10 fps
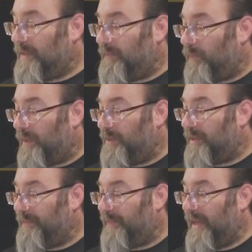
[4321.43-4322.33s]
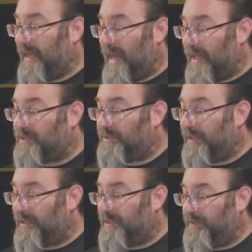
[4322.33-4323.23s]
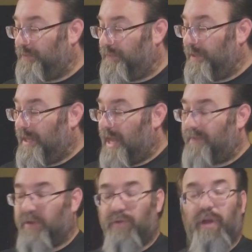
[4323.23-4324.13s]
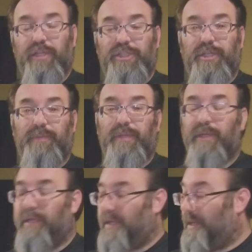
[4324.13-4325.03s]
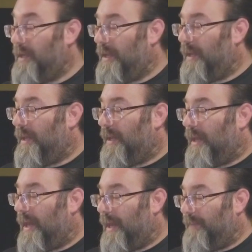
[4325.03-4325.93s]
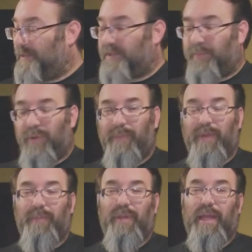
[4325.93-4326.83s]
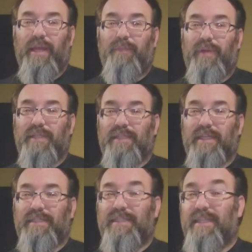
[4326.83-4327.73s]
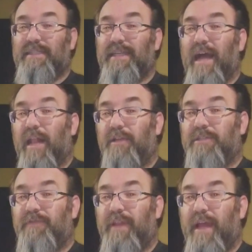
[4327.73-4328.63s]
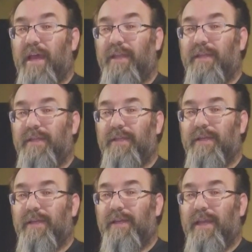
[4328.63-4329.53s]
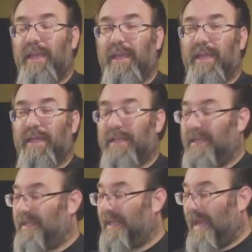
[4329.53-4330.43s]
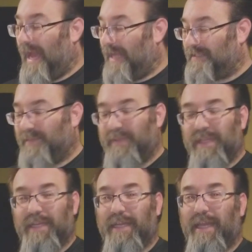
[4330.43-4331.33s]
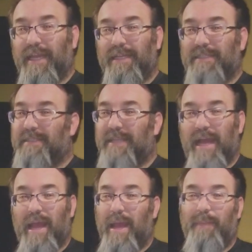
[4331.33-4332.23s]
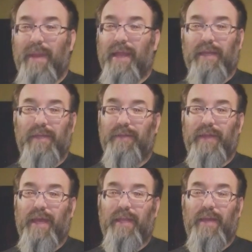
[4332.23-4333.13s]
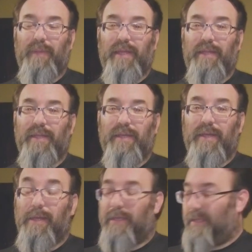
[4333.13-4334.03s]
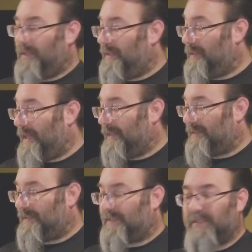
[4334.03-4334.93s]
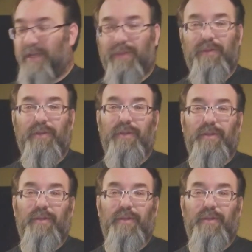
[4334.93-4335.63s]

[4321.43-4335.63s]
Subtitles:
where you can pay extra to have it cross-shipped. It's their premium plan, but it's like $60 for that. And on something like a case, I'm not going to do that. I mean, that's a third of the